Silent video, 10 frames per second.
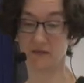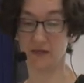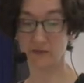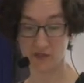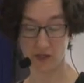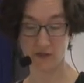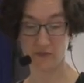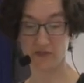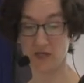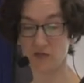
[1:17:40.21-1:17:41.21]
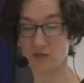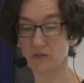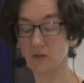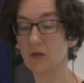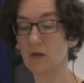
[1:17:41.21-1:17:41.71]
language
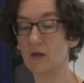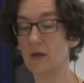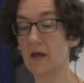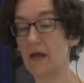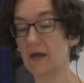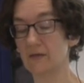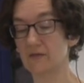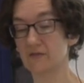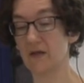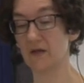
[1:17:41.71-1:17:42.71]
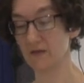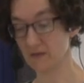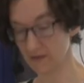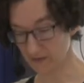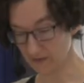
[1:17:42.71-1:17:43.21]
documentation, and that
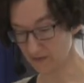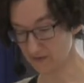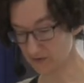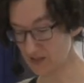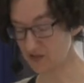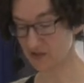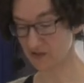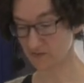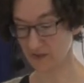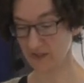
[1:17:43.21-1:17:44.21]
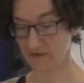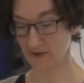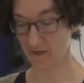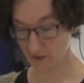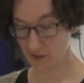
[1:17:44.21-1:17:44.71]
speech is really
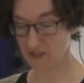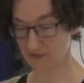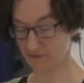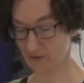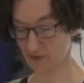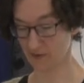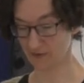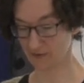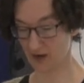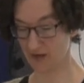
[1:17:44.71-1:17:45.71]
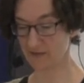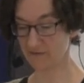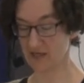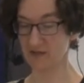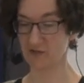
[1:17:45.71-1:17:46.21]
a very difficult kind of
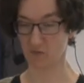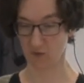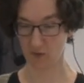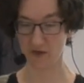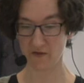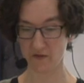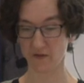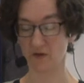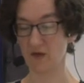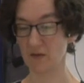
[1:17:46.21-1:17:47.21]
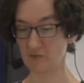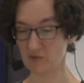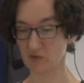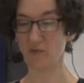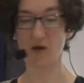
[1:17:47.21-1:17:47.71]
data to work with, and
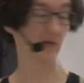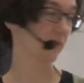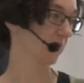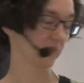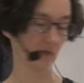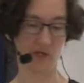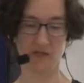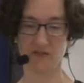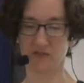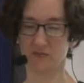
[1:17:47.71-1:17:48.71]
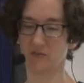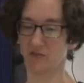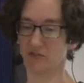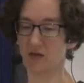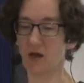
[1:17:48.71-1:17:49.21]
pure bottom-up learning systems are
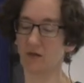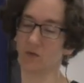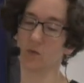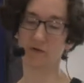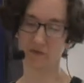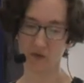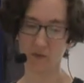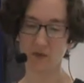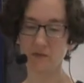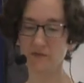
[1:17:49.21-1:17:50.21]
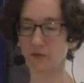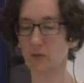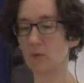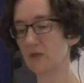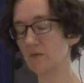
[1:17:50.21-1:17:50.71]
just not going to work very well.
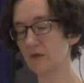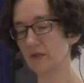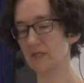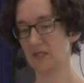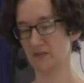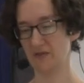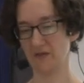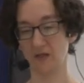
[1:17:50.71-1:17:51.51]
So we really need to be thinking